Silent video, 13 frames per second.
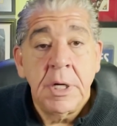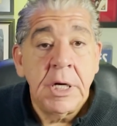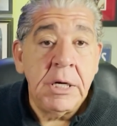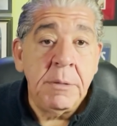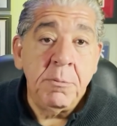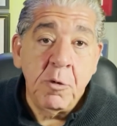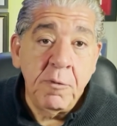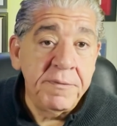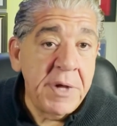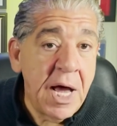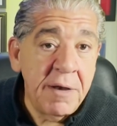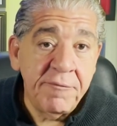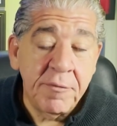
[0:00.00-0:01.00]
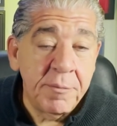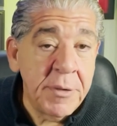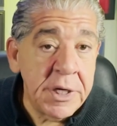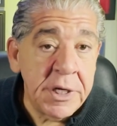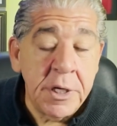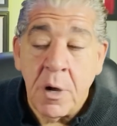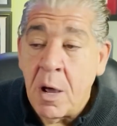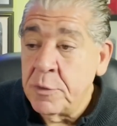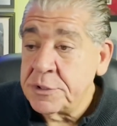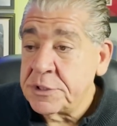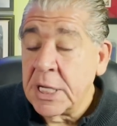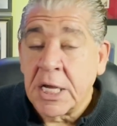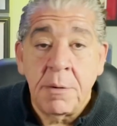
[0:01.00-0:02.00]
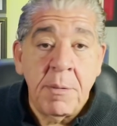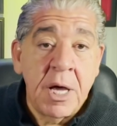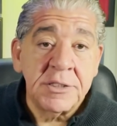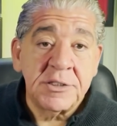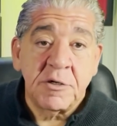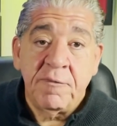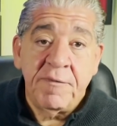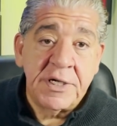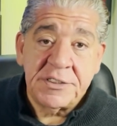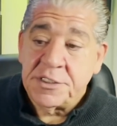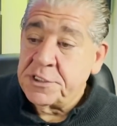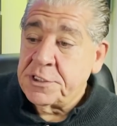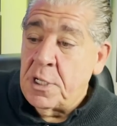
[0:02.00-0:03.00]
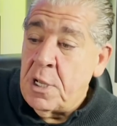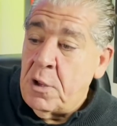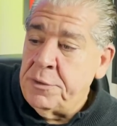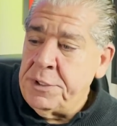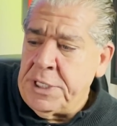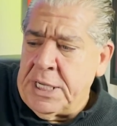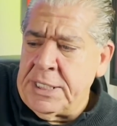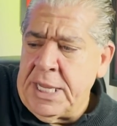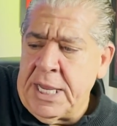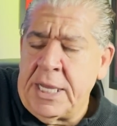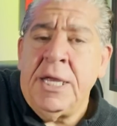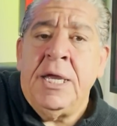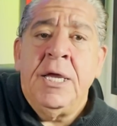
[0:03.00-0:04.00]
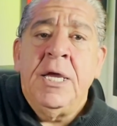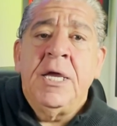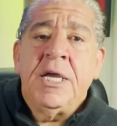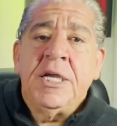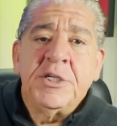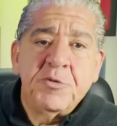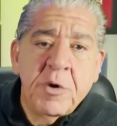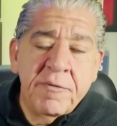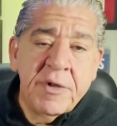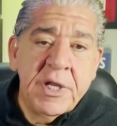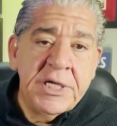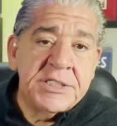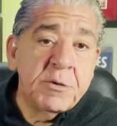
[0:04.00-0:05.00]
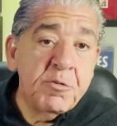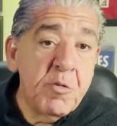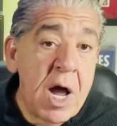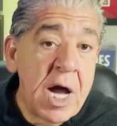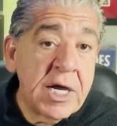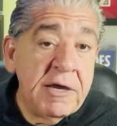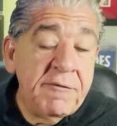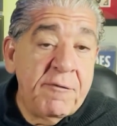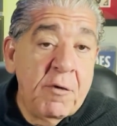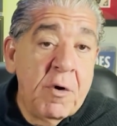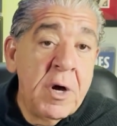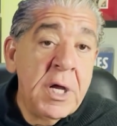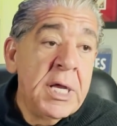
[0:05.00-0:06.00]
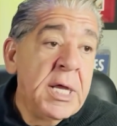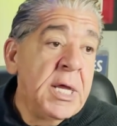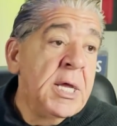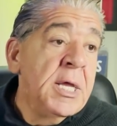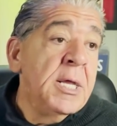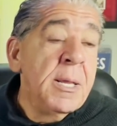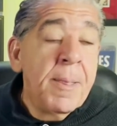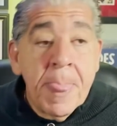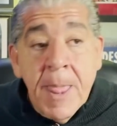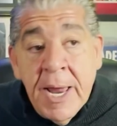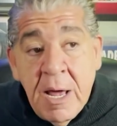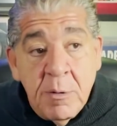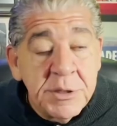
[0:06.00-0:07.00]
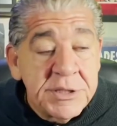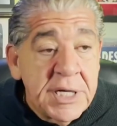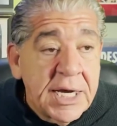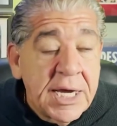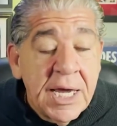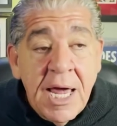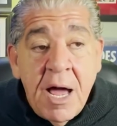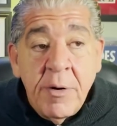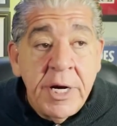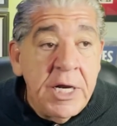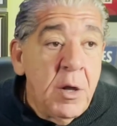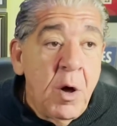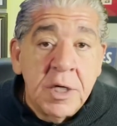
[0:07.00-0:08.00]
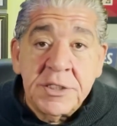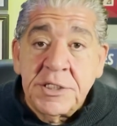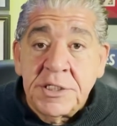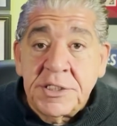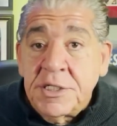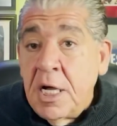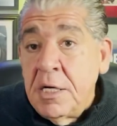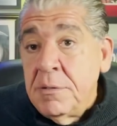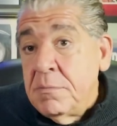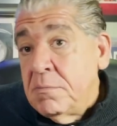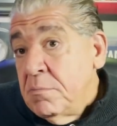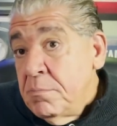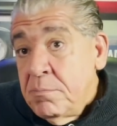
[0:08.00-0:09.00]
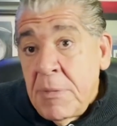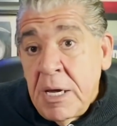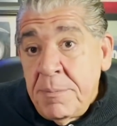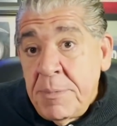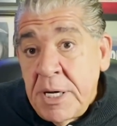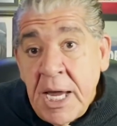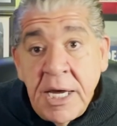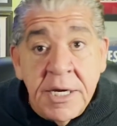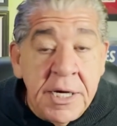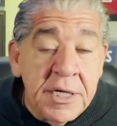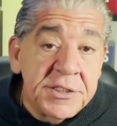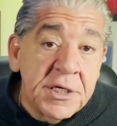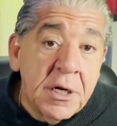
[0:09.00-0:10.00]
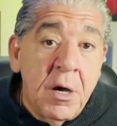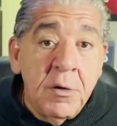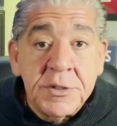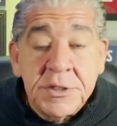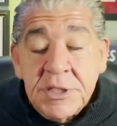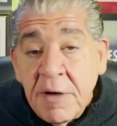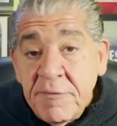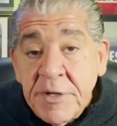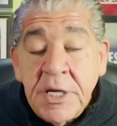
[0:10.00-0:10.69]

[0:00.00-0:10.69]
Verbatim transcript: he moved on from me. You know, I was thinking about Sylvester Stallone the other day. He's re releasing Rocky Four. And I was thinking how he lost a son maybe eight years ago, seven